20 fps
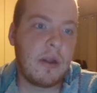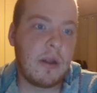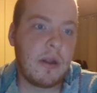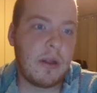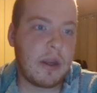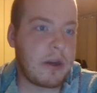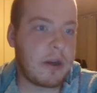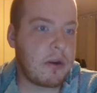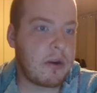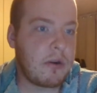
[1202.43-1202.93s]

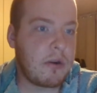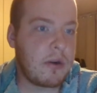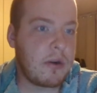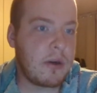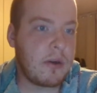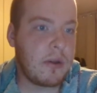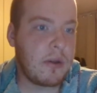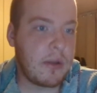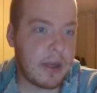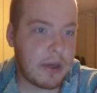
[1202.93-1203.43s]

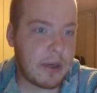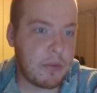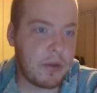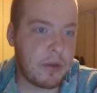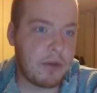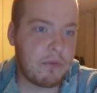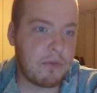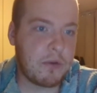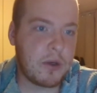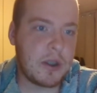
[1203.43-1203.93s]
liquor,
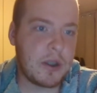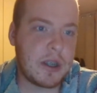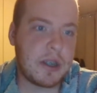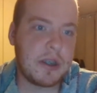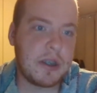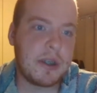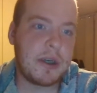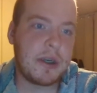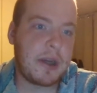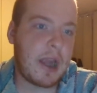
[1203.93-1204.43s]
liquid
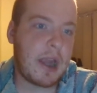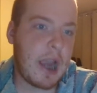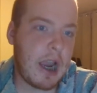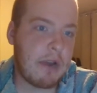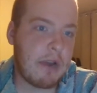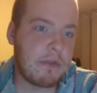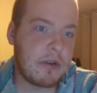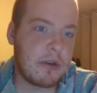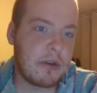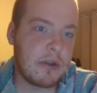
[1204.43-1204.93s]
voices in
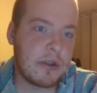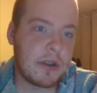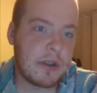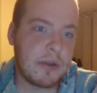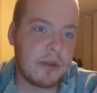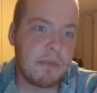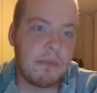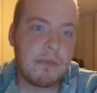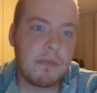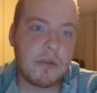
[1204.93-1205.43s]
caverns